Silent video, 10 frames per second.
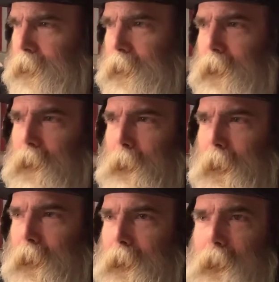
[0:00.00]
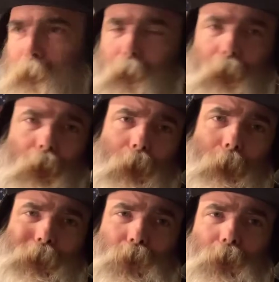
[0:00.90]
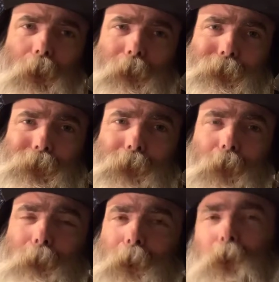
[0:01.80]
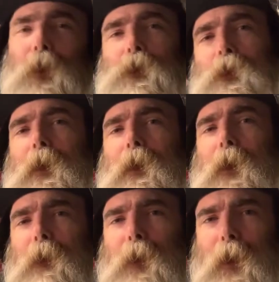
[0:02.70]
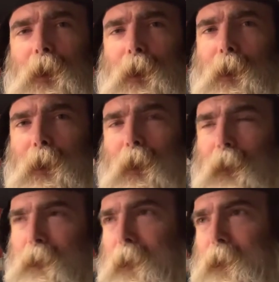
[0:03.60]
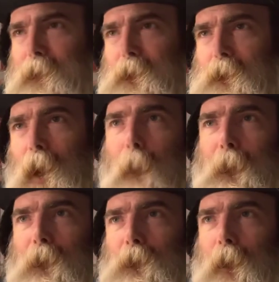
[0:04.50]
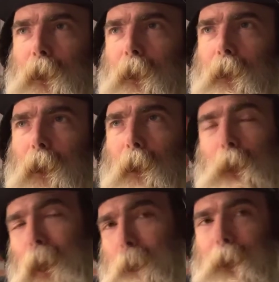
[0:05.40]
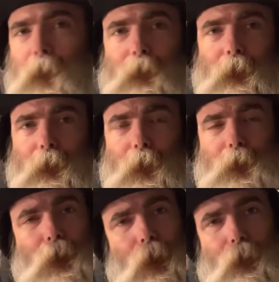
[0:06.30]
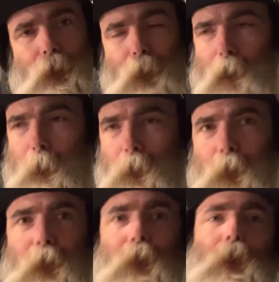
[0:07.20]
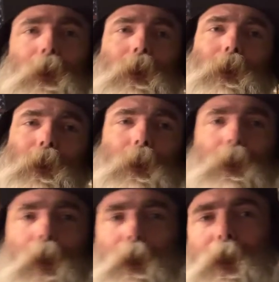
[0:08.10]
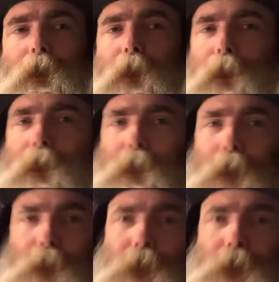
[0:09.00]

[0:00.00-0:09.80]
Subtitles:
into my truck and see where my oil's leaking out, and if I can just top it and run it, I'll be happy. It's not uncommon with a 1996